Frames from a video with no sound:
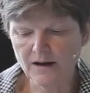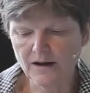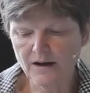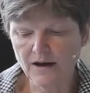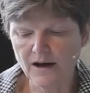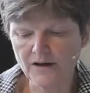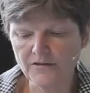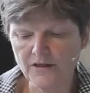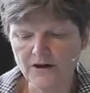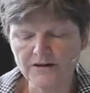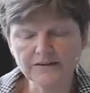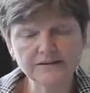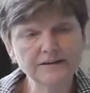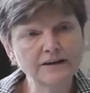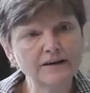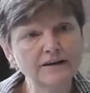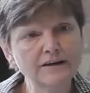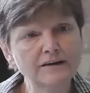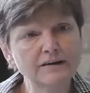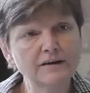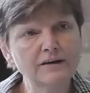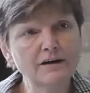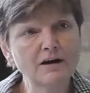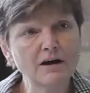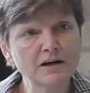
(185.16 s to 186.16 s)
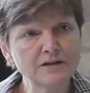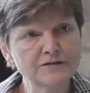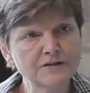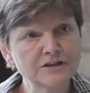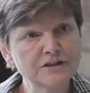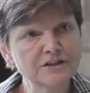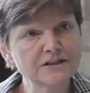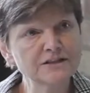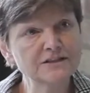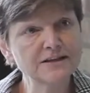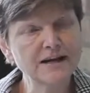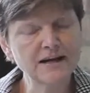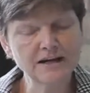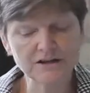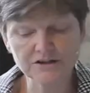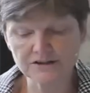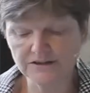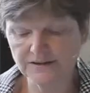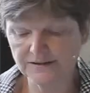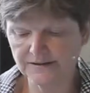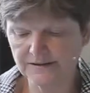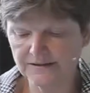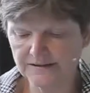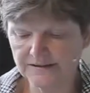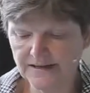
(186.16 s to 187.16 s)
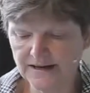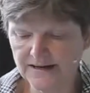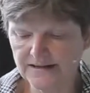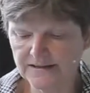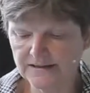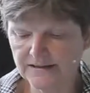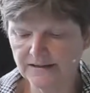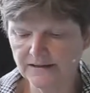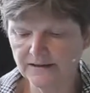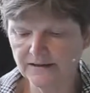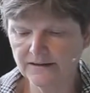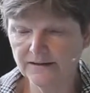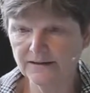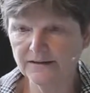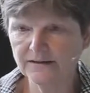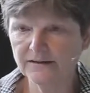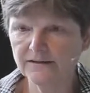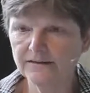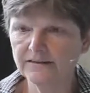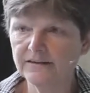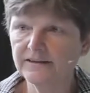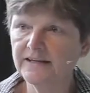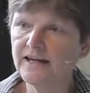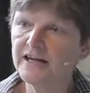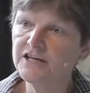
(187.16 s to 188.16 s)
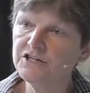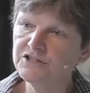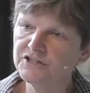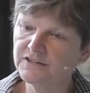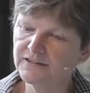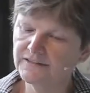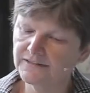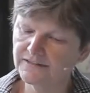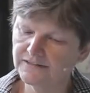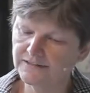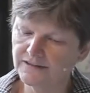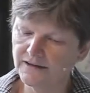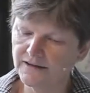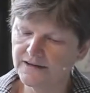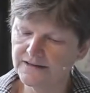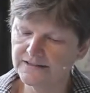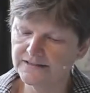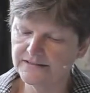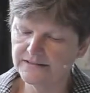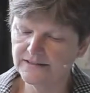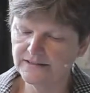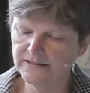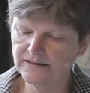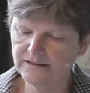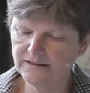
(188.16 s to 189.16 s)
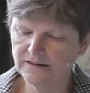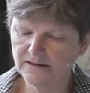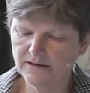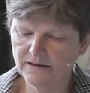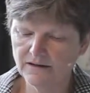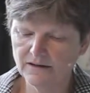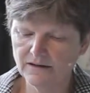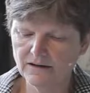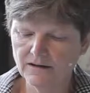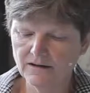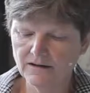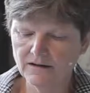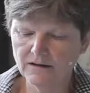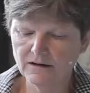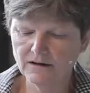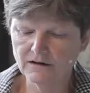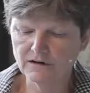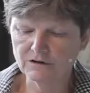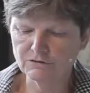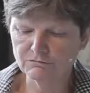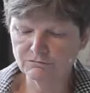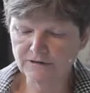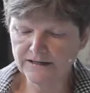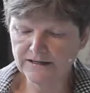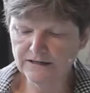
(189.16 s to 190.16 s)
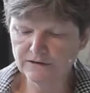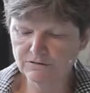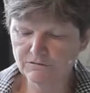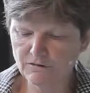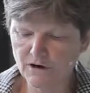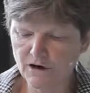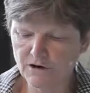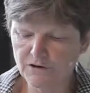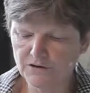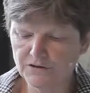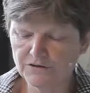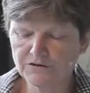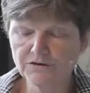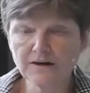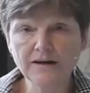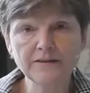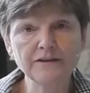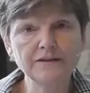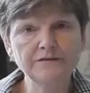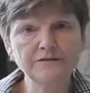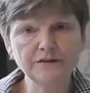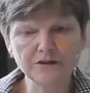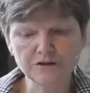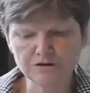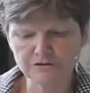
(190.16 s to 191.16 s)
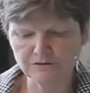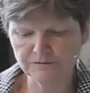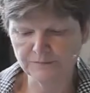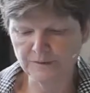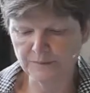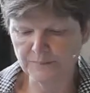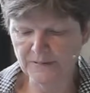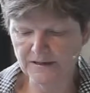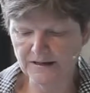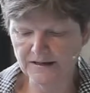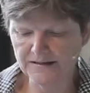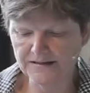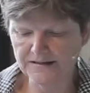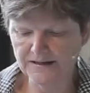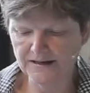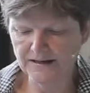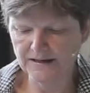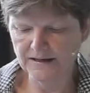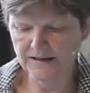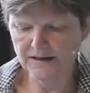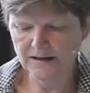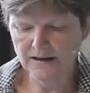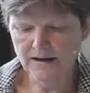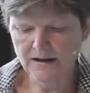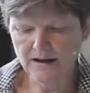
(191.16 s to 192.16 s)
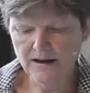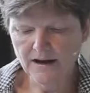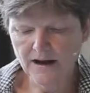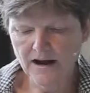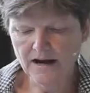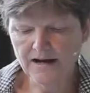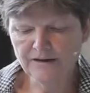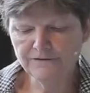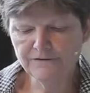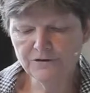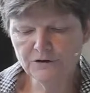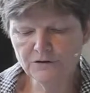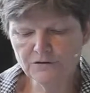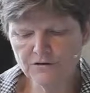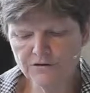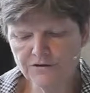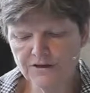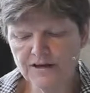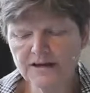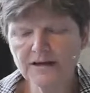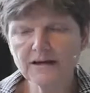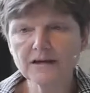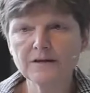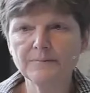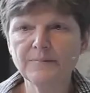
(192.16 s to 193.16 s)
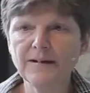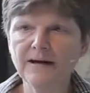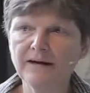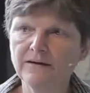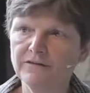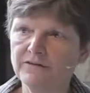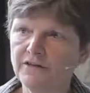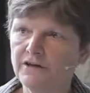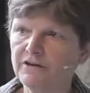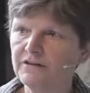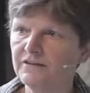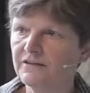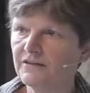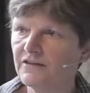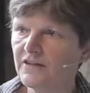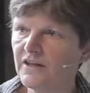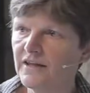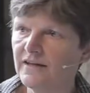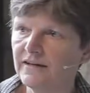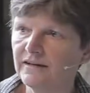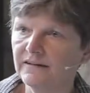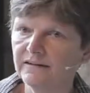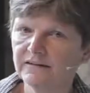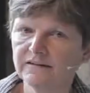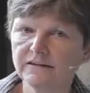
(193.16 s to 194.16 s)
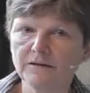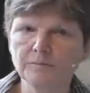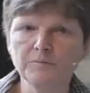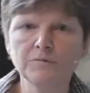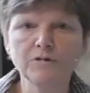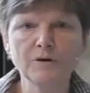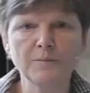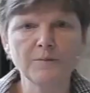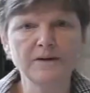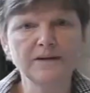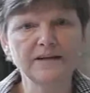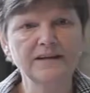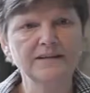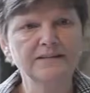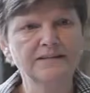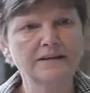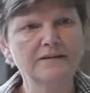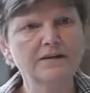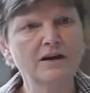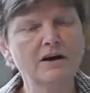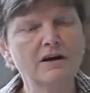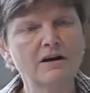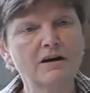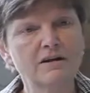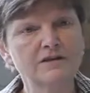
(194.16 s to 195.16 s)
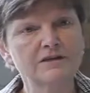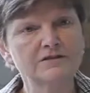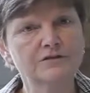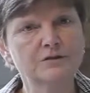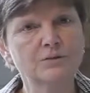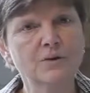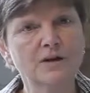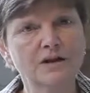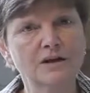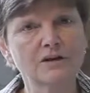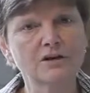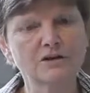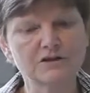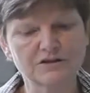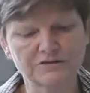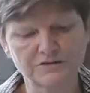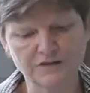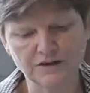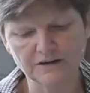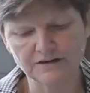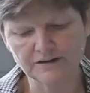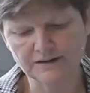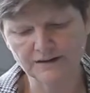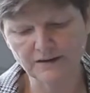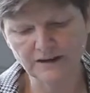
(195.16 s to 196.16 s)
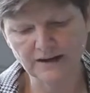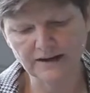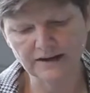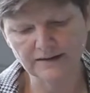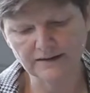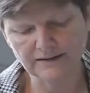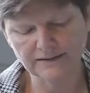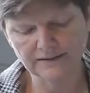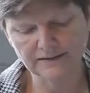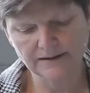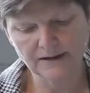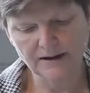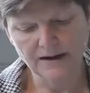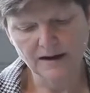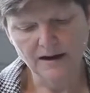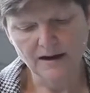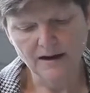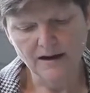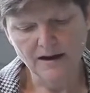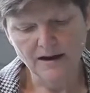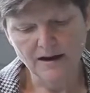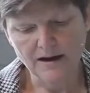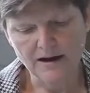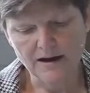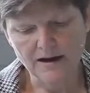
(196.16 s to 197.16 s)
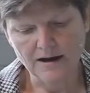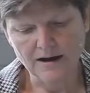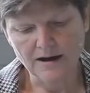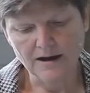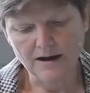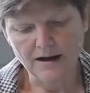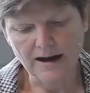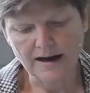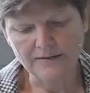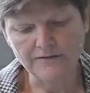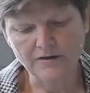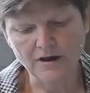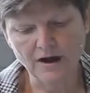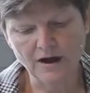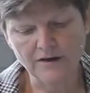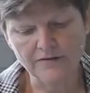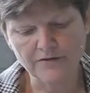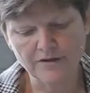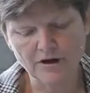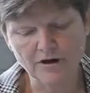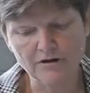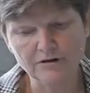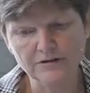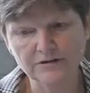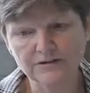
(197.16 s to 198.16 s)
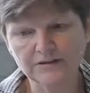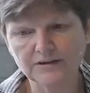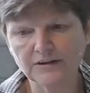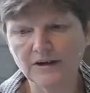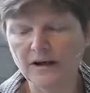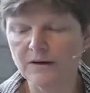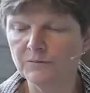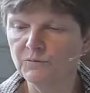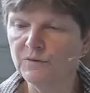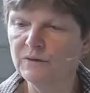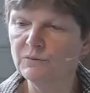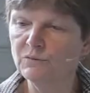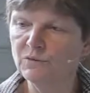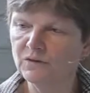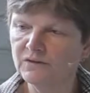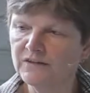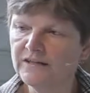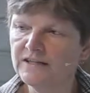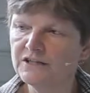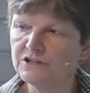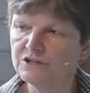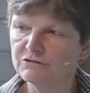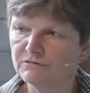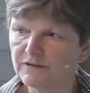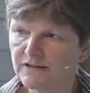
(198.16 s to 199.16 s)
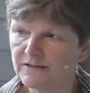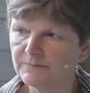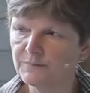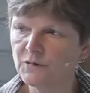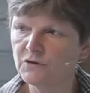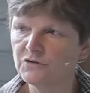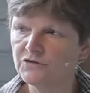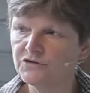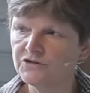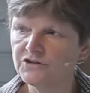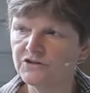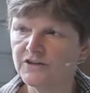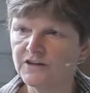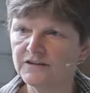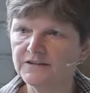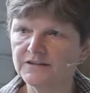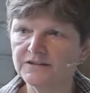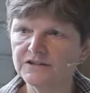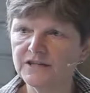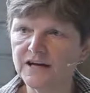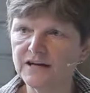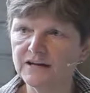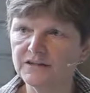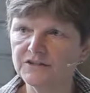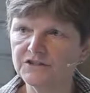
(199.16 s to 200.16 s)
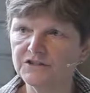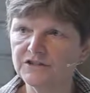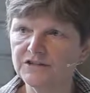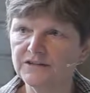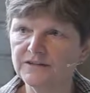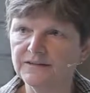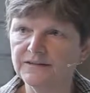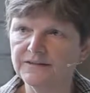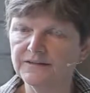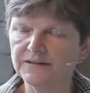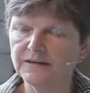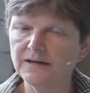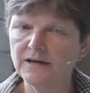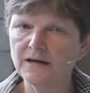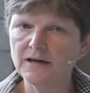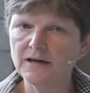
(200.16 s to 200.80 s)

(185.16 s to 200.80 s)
And those are artificial intelligence and data, the ageing society, green growth, and the future of mobility. And if you think about those things, and property is at the heart of quite a lot of those things, and we will need to respond to those challenges